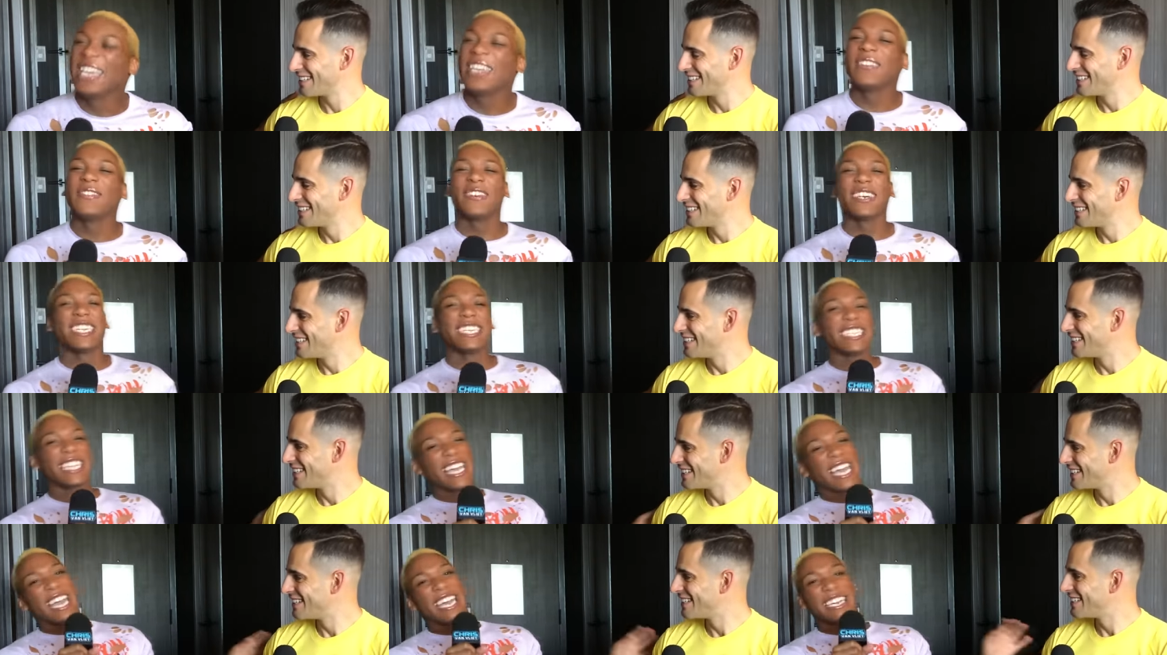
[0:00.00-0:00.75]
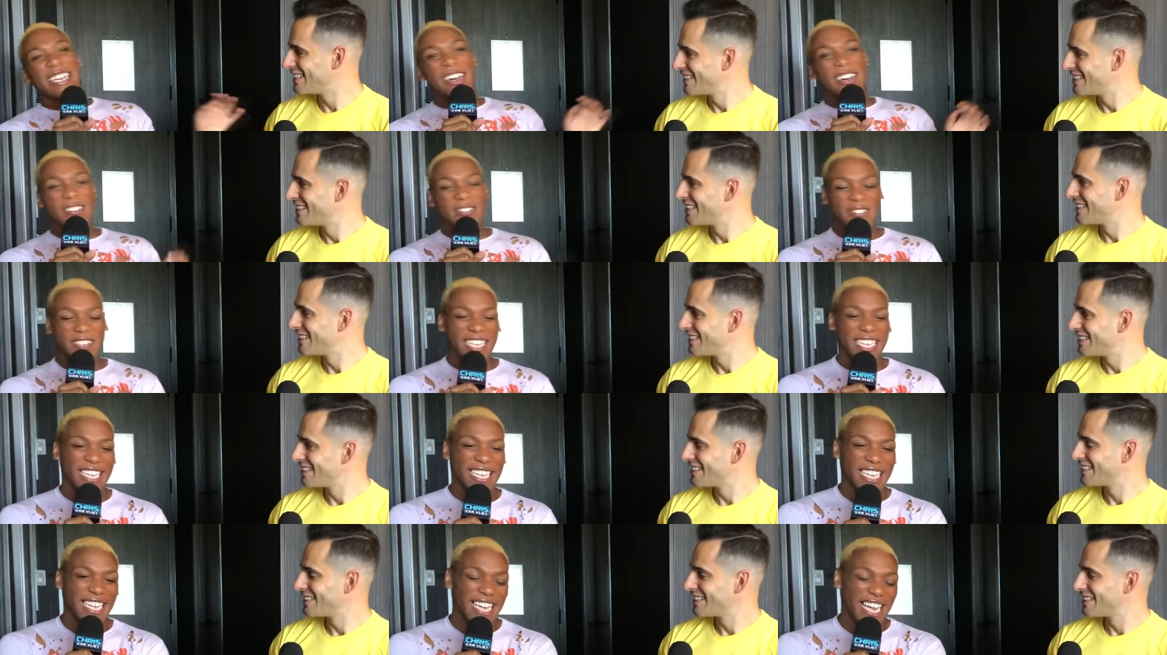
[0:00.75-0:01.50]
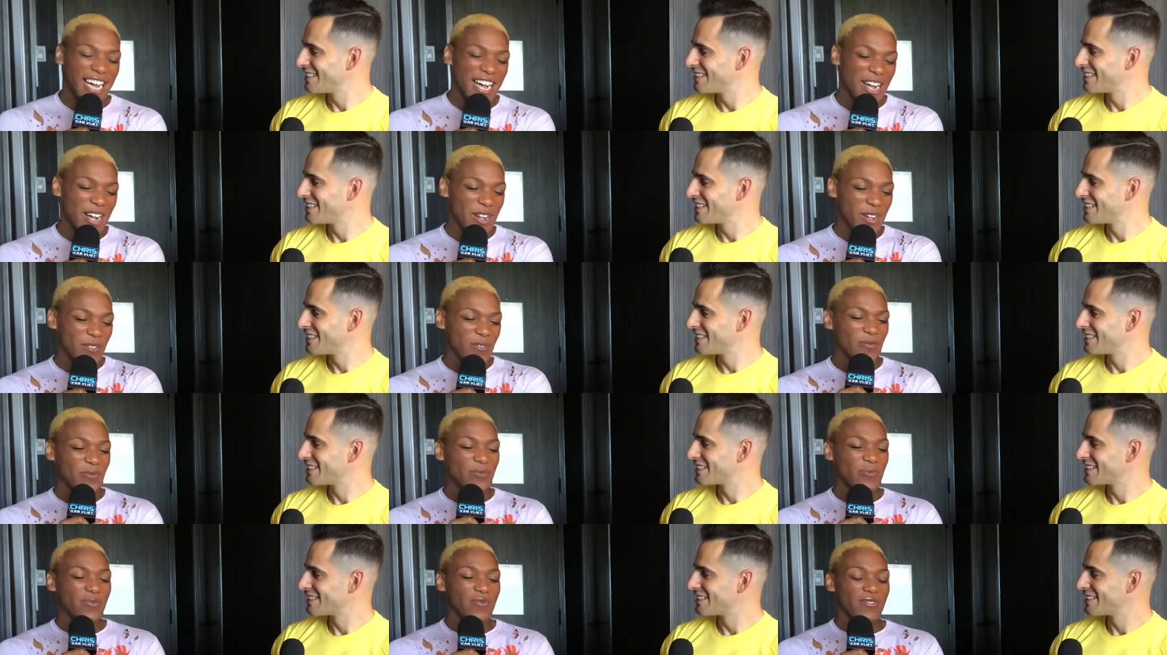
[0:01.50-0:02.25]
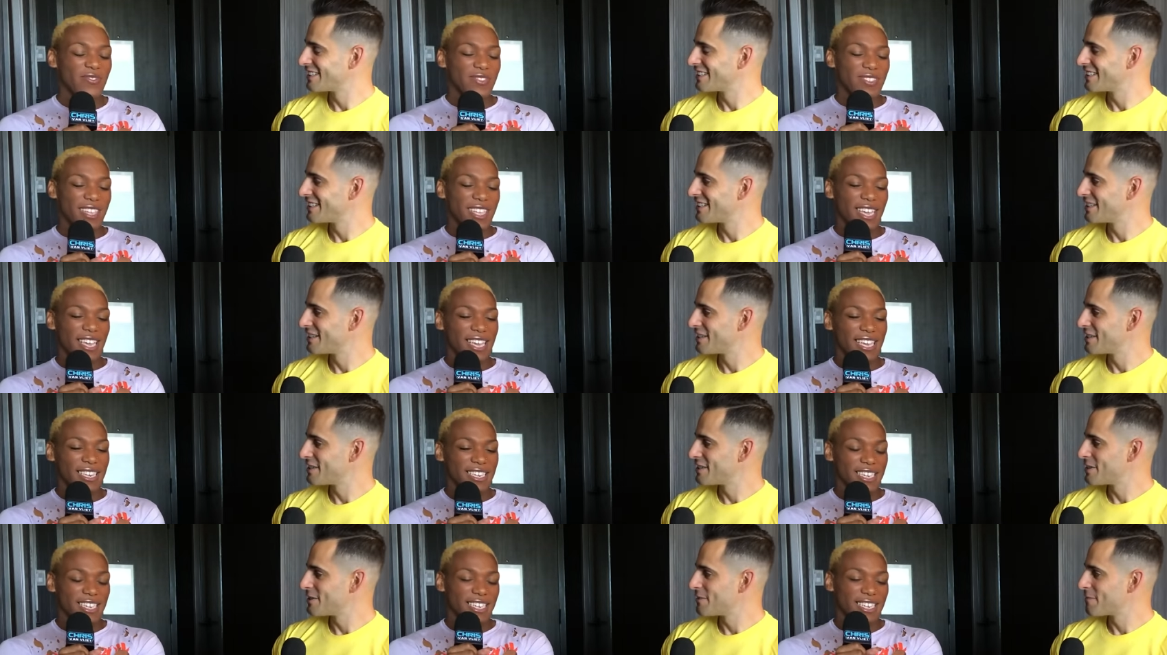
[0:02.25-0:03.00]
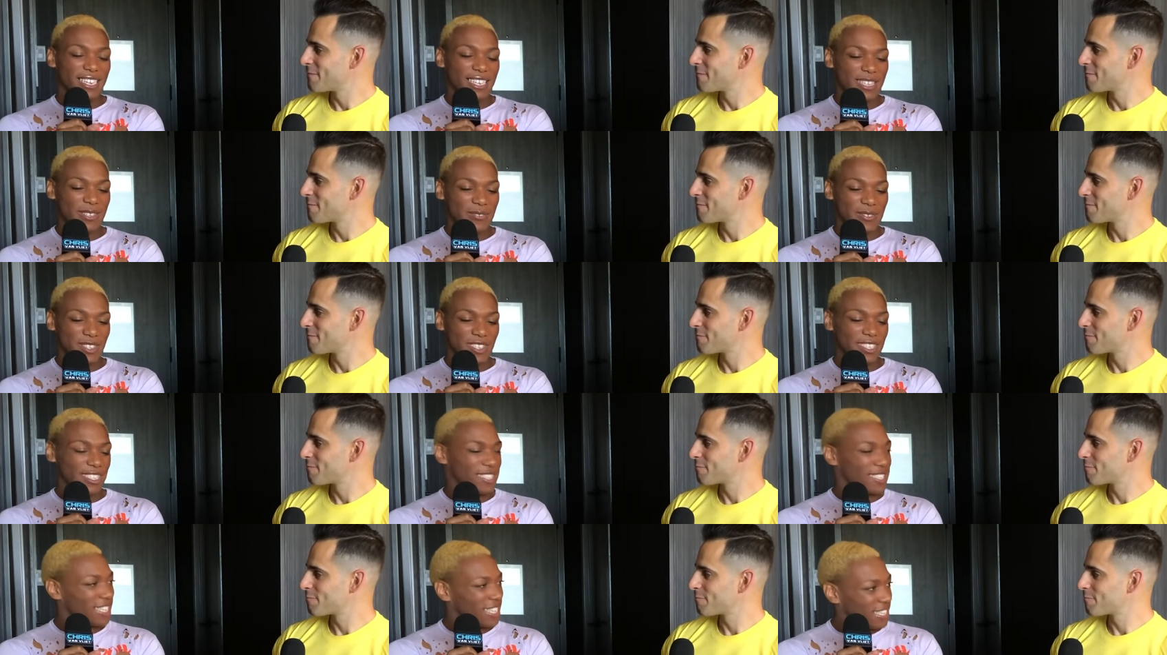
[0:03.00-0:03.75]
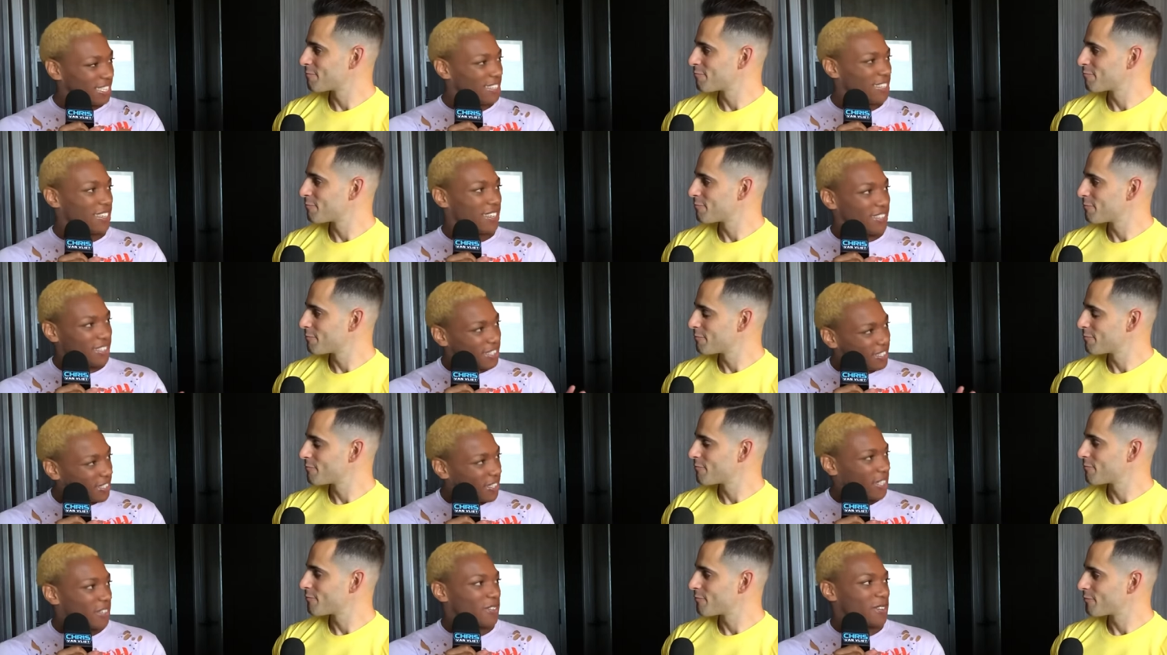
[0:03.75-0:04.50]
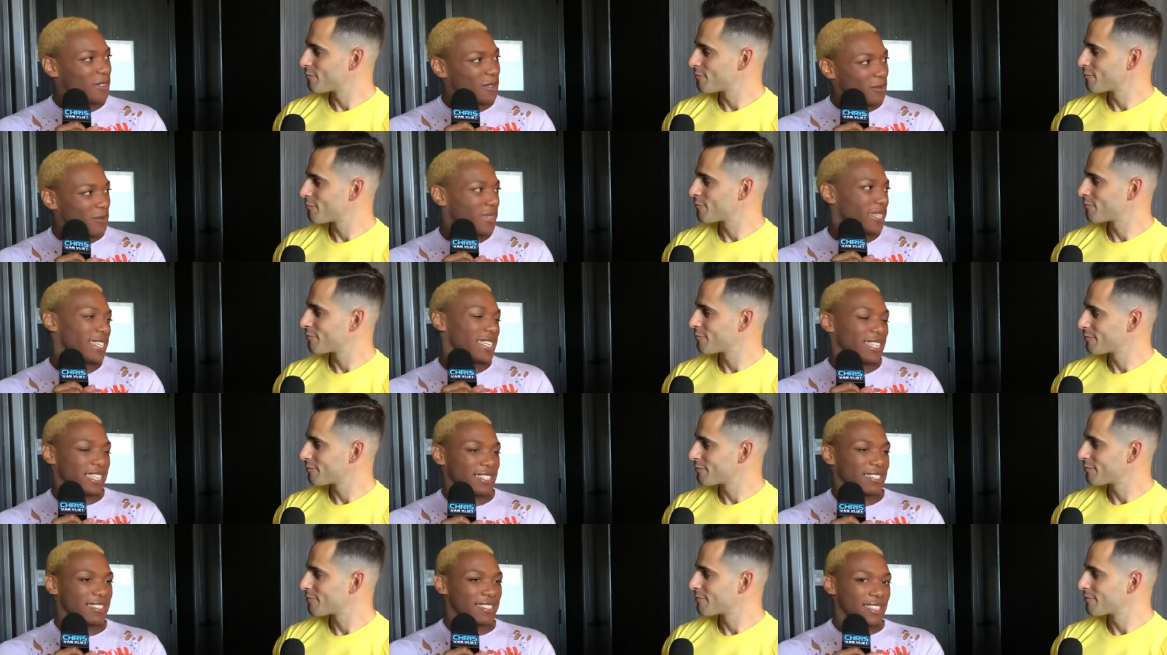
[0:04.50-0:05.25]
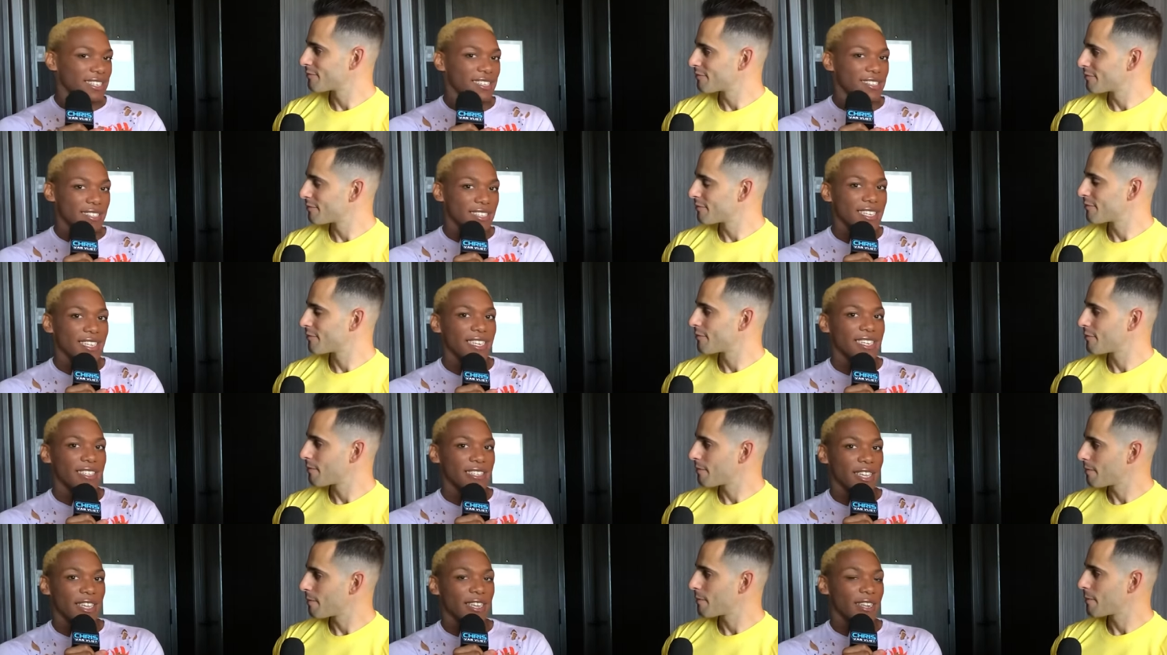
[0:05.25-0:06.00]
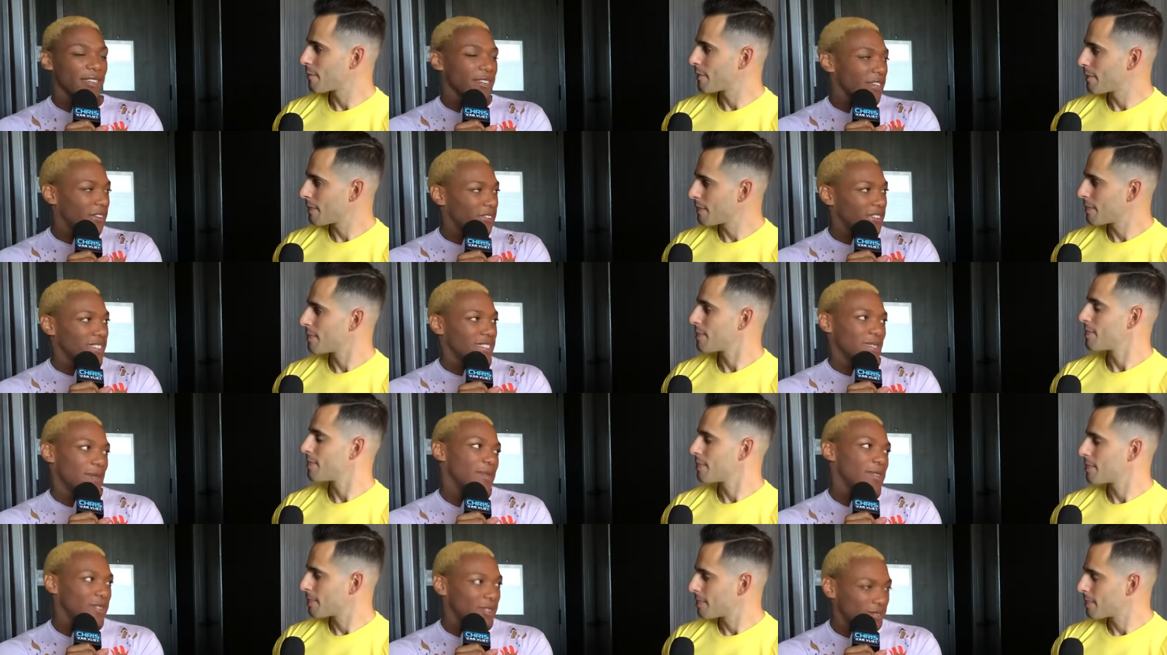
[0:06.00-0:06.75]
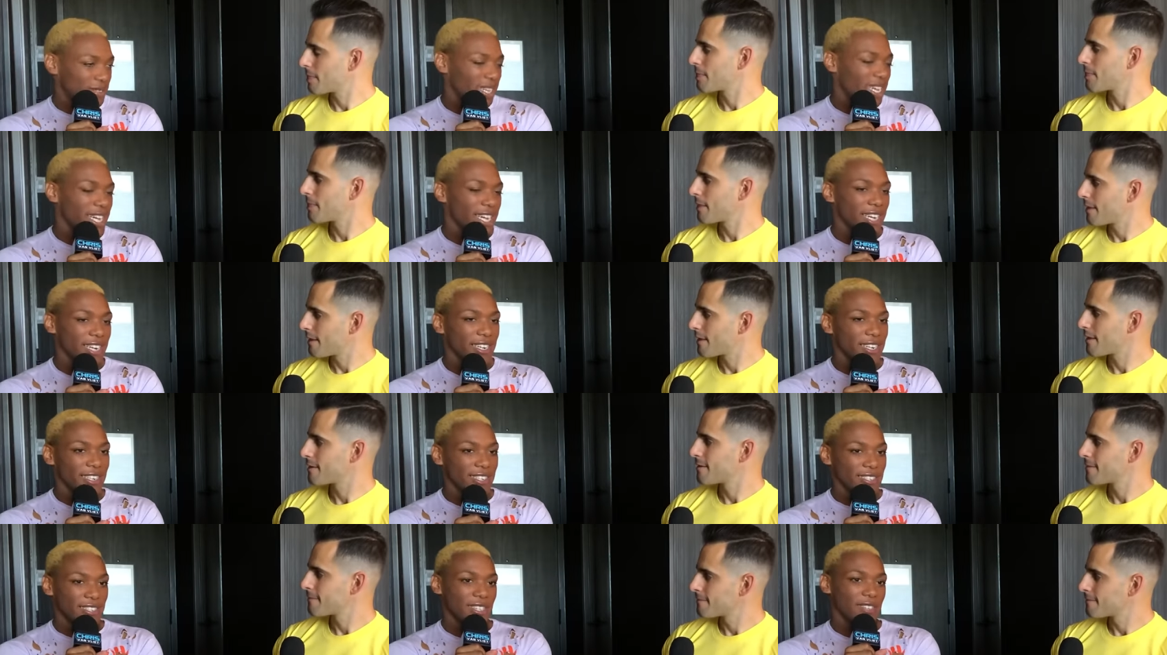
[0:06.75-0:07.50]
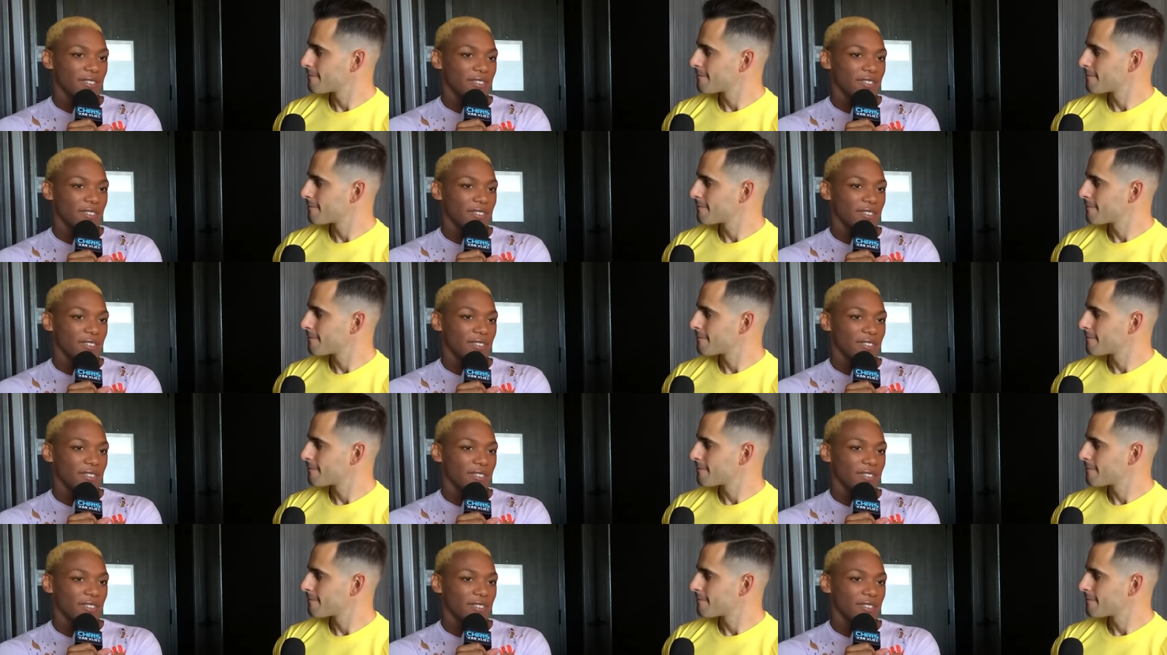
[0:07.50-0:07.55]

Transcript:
Speaker 1: he put his hand on me. Um, and uh, he was just like, you know, you're nervous, but it's it's good that you're nervous because that means you care and